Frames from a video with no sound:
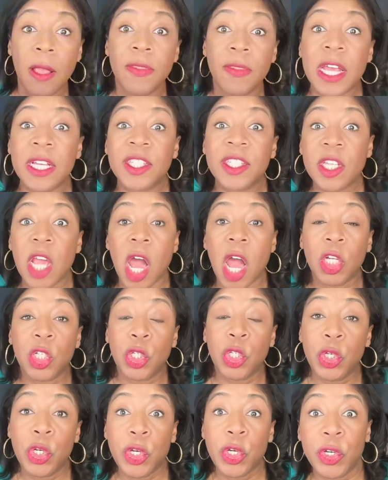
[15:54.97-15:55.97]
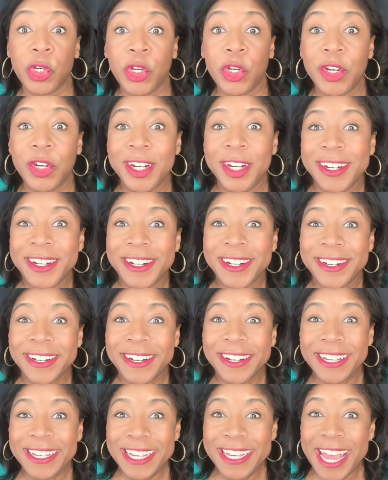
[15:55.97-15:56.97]
that's Scott Turner.
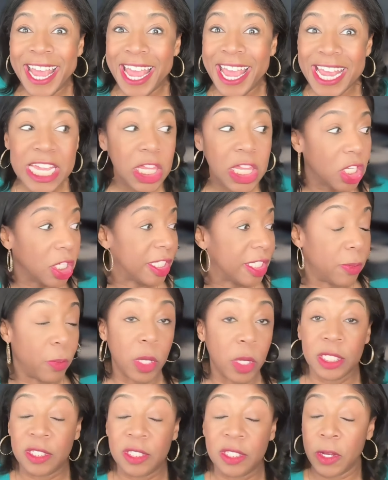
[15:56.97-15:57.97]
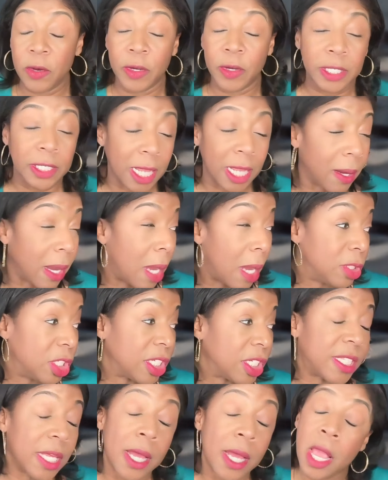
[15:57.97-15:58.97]
He was very,
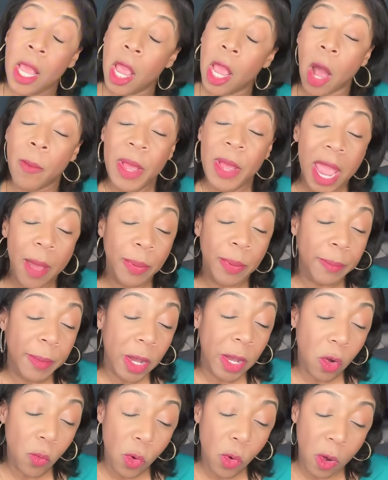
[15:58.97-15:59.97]
I'm a happily married